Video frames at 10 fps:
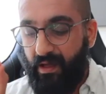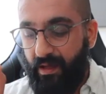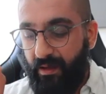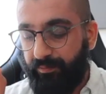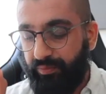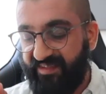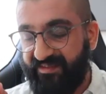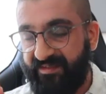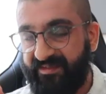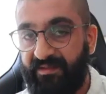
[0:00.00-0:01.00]
Presence
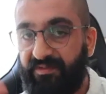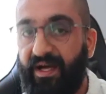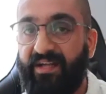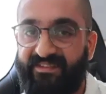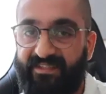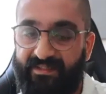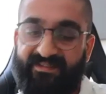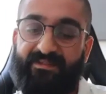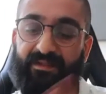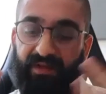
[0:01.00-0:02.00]
in that sense,
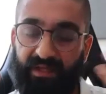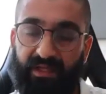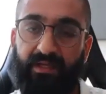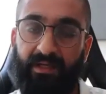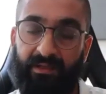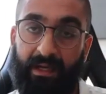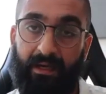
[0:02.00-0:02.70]
the here and now.